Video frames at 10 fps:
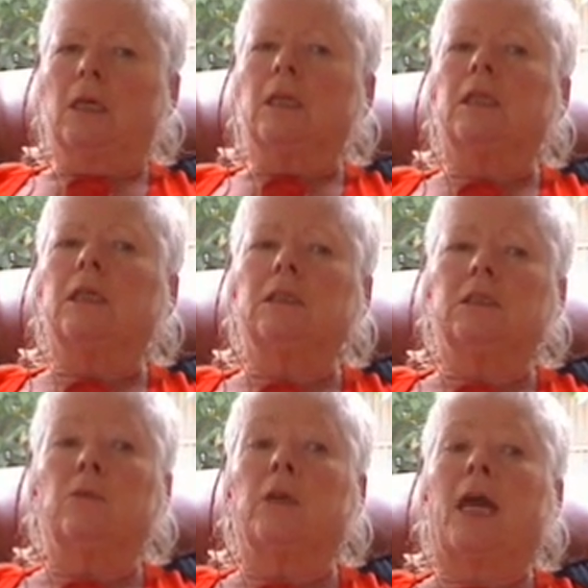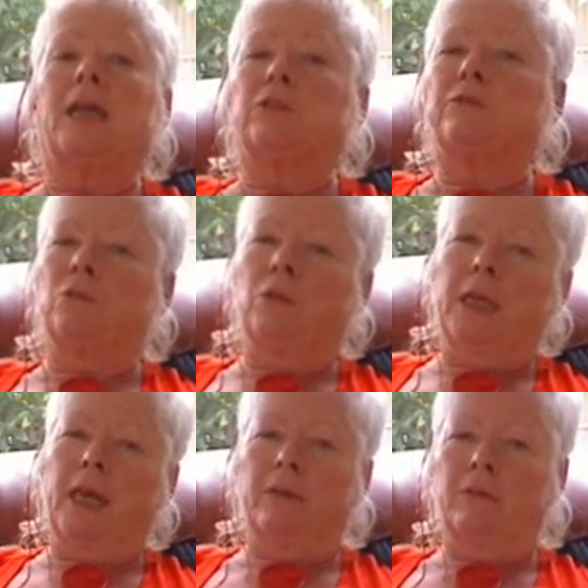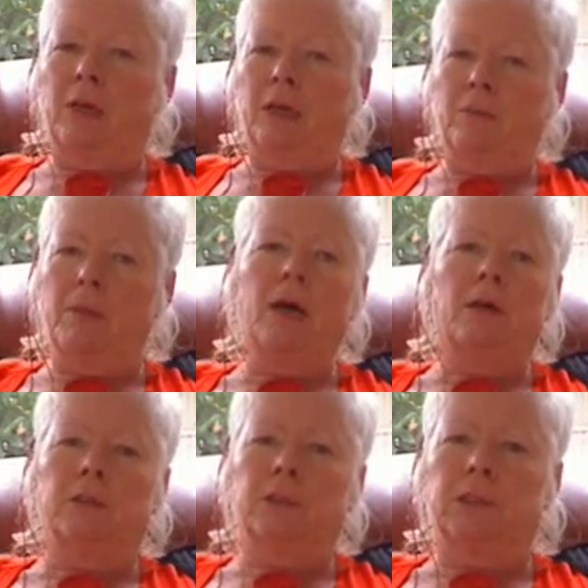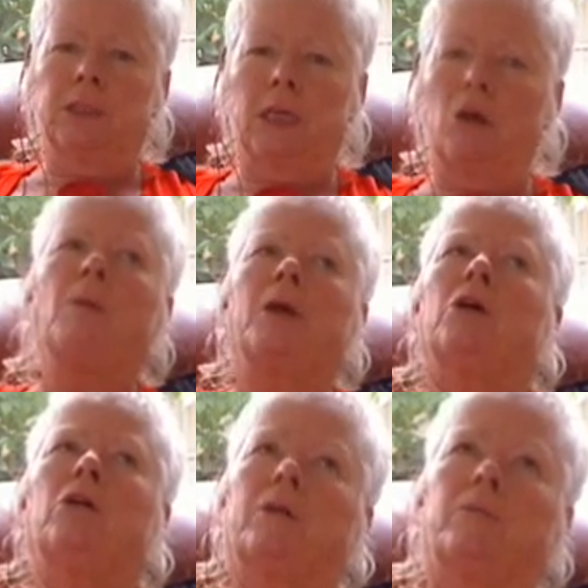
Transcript: things that we catch falling out of our mouths that say, oh my God, I